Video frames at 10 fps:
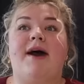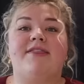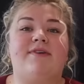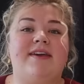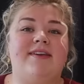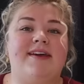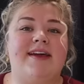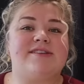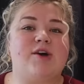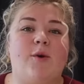path of healing
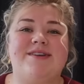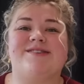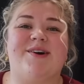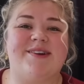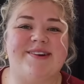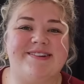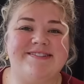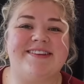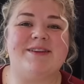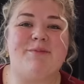is always harder
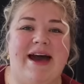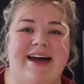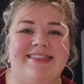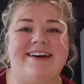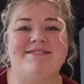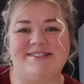than the path of